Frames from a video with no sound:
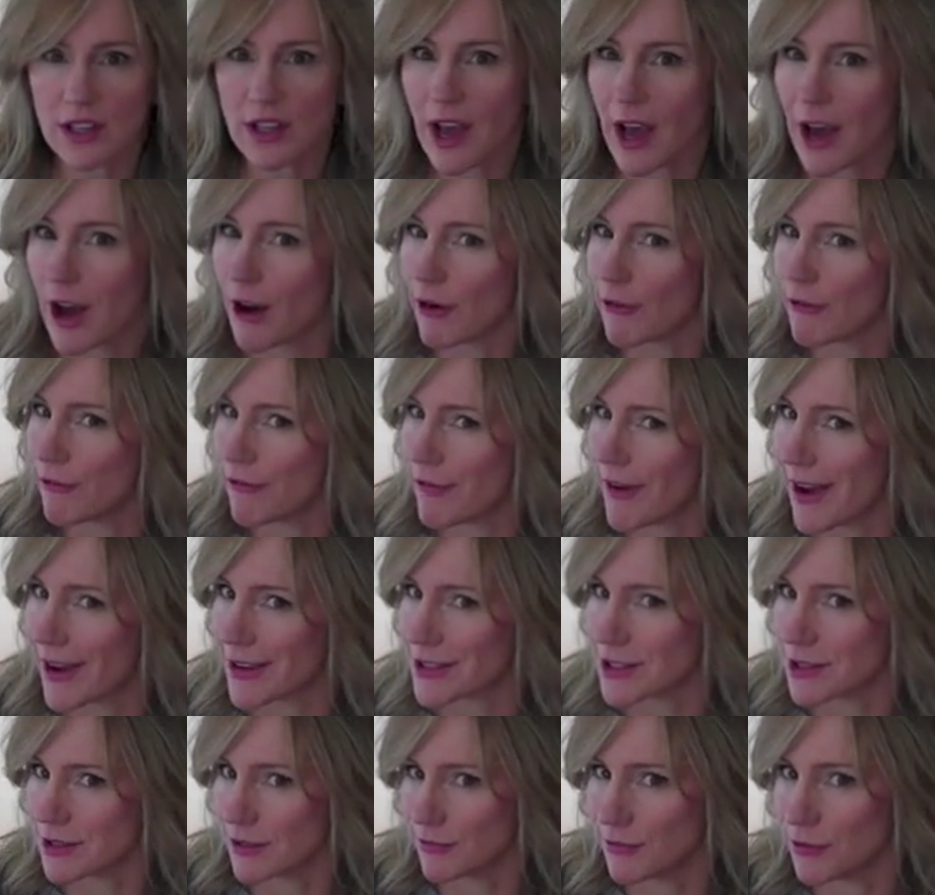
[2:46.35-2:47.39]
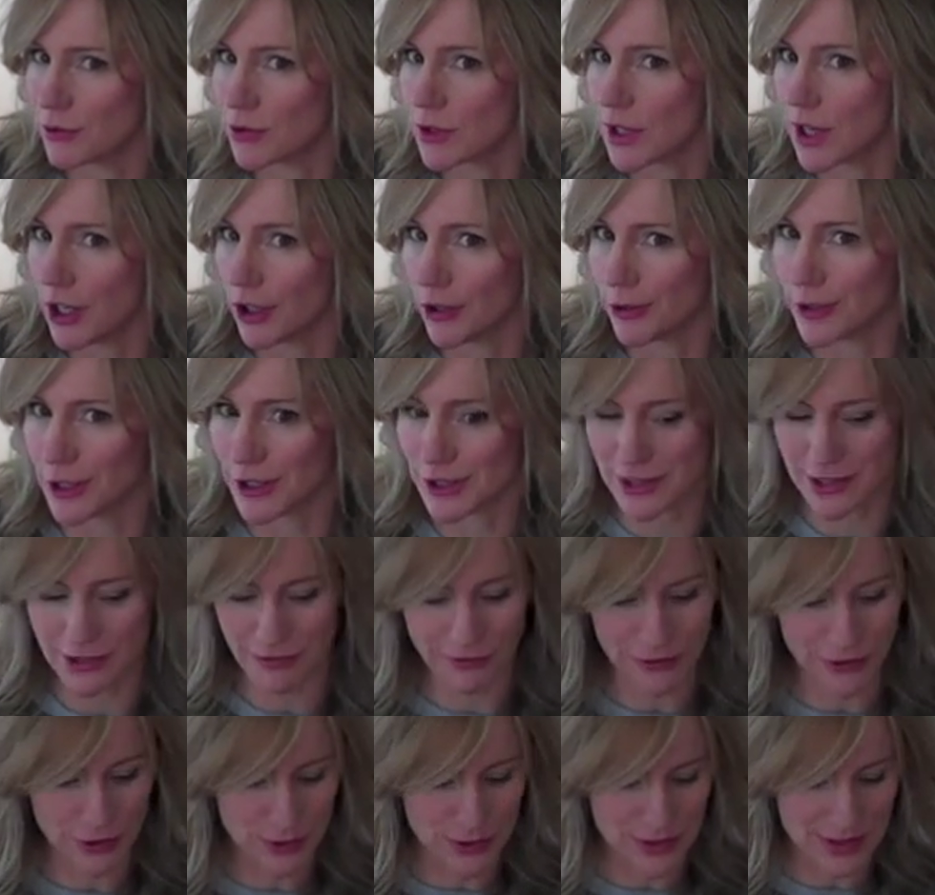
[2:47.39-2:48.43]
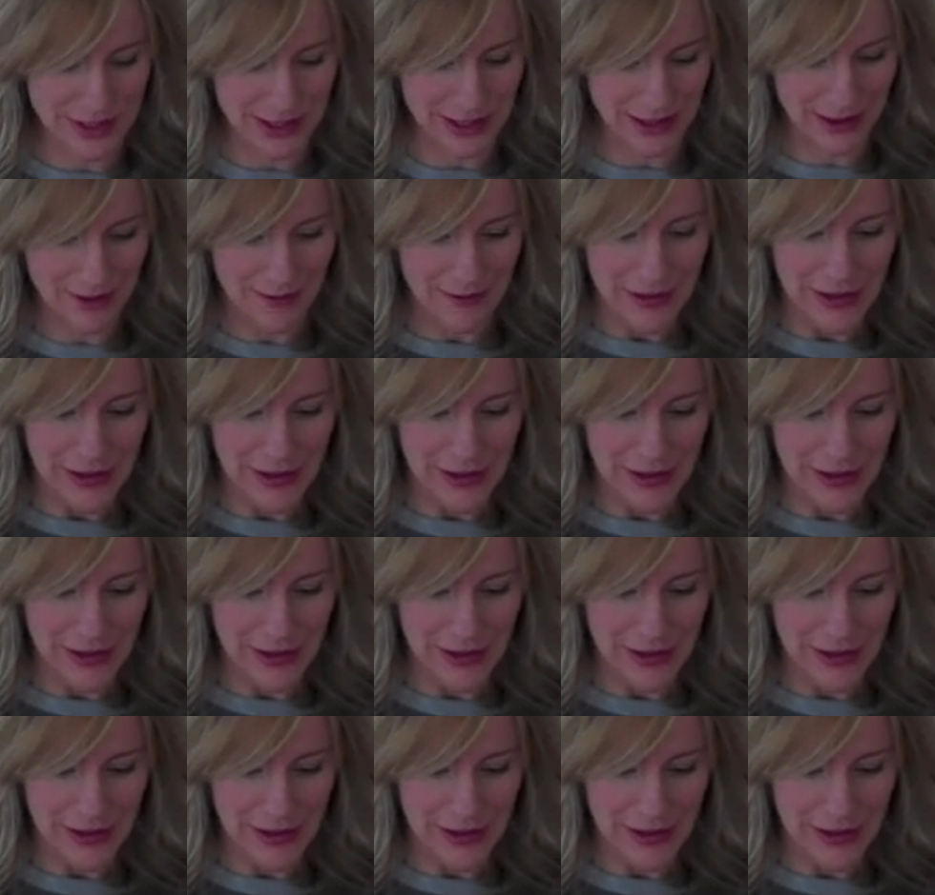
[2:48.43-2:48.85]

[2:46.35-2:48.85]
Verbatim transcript: how fast the food coloring is diffusing.